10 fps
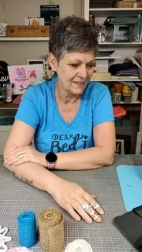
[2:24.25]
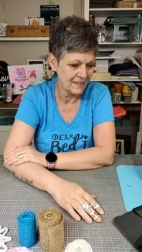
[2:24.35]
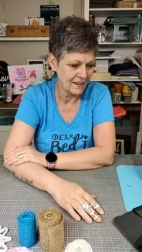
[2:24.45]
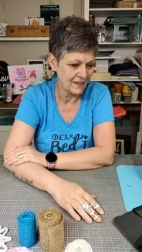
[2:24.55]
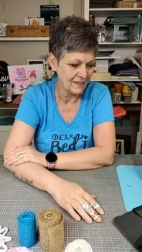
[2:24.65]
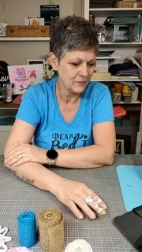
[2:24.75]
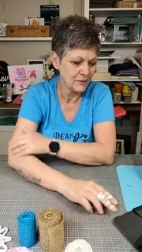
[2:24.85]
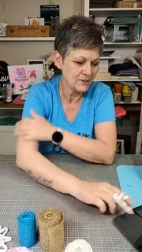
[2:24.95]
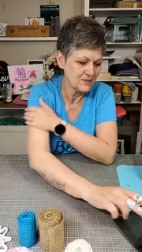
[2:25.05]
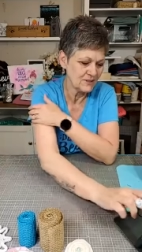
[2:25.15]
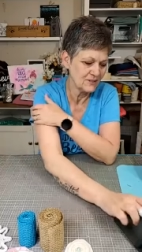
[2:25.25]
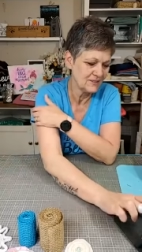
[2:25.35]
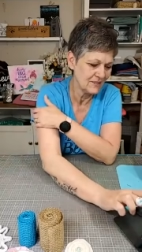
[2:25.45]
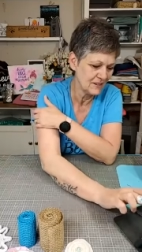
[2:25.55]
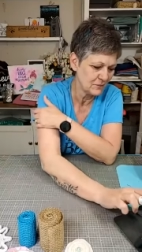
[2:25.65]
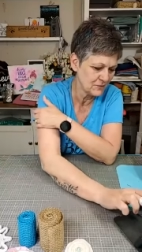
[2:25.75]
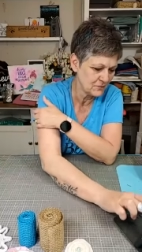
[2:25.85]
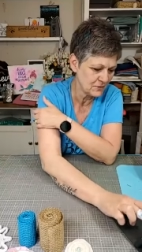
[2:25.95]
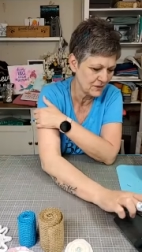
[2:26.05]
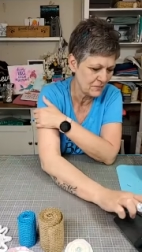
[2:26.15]
Yeah, it was
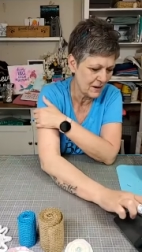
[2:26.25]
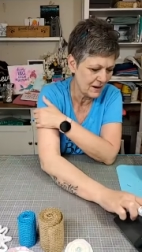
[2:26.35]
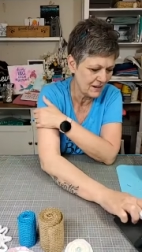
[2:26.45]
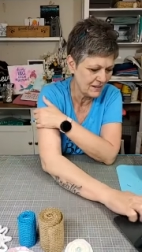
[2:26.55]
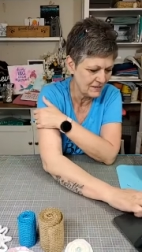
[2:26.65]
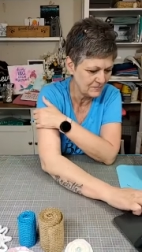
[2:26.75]
really bad.